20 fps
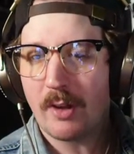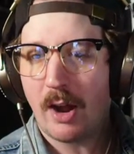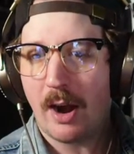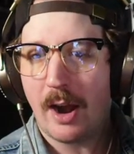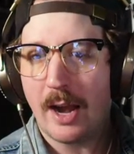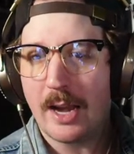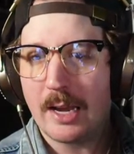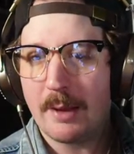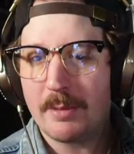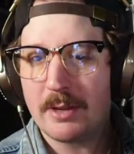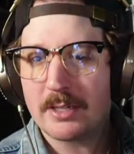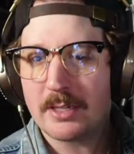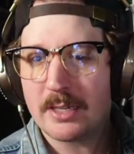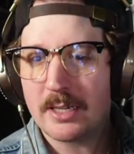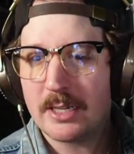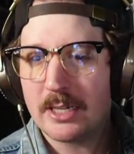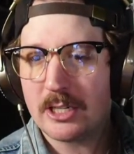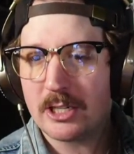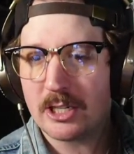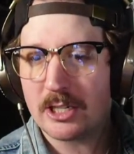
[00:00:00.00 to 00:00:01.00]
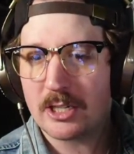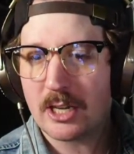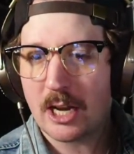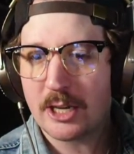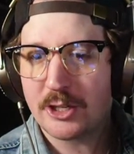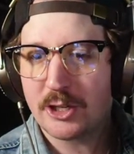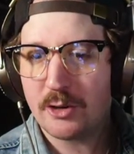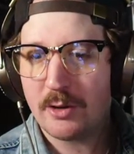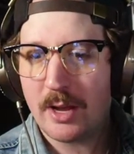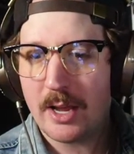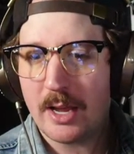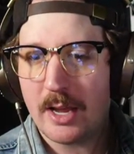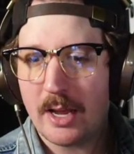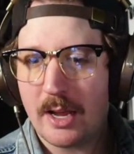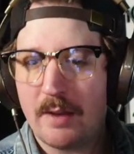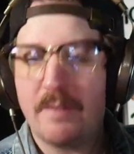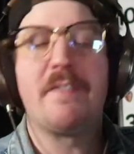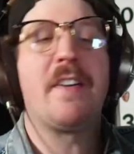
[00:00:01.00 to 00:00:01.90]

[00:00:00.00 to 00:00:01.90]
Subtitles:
All right, let me see. Just got you in.